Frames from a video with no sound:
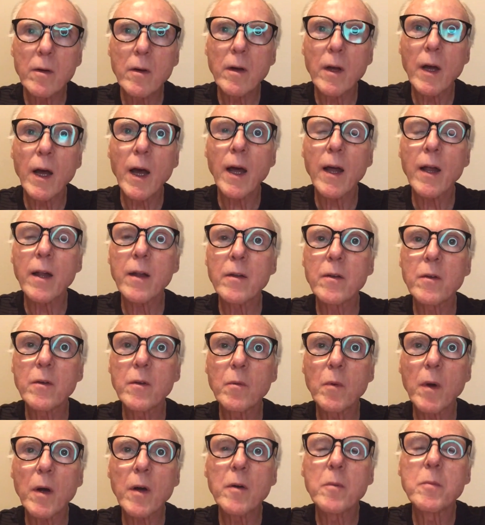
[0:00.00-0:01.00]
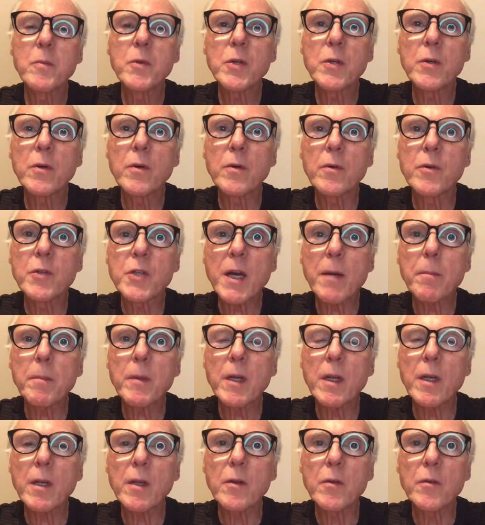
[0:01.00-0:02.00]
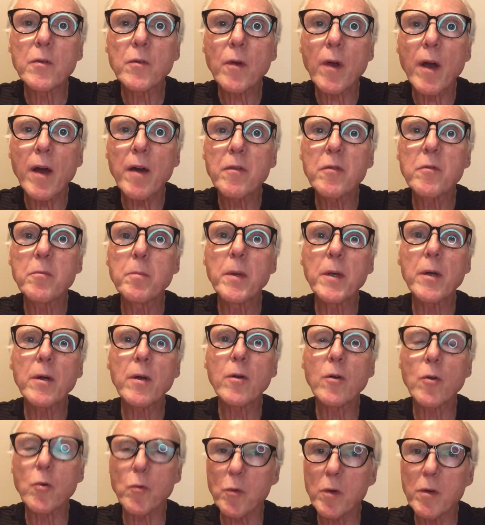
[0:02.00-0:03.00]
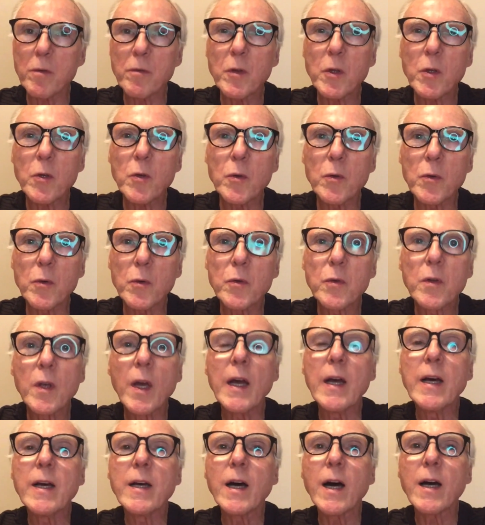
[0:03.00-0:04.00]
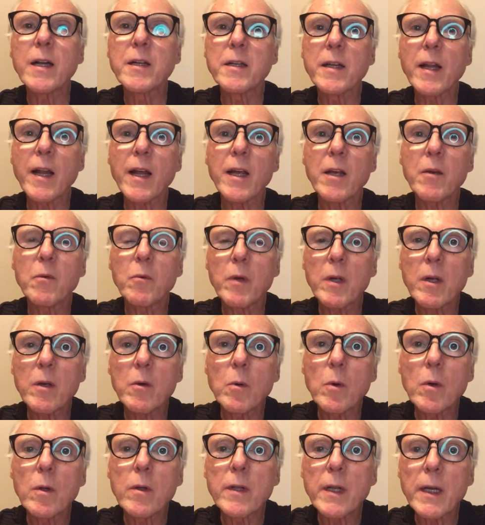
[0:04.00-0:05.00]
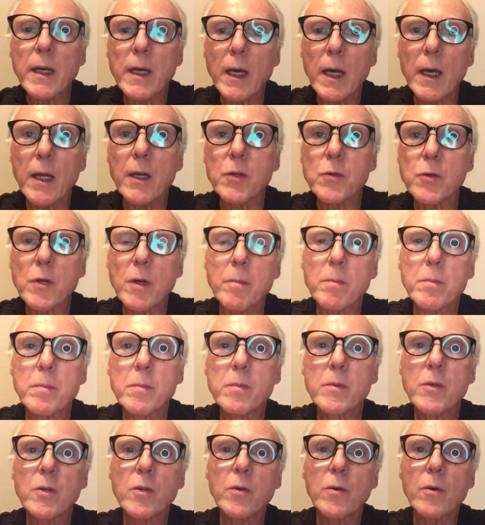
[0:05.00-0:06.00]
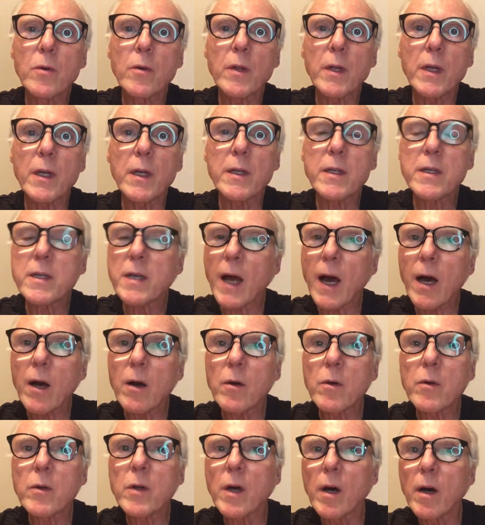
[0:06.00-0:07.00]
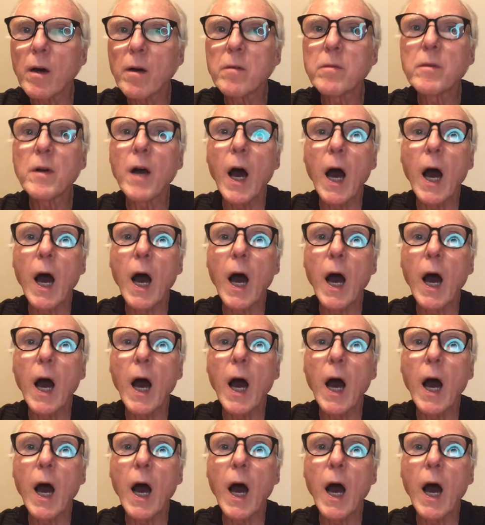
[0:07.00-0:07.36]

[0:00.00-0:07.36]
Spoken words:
and welcome to Japanese craft beer reviews. Today we will take a trip to the town of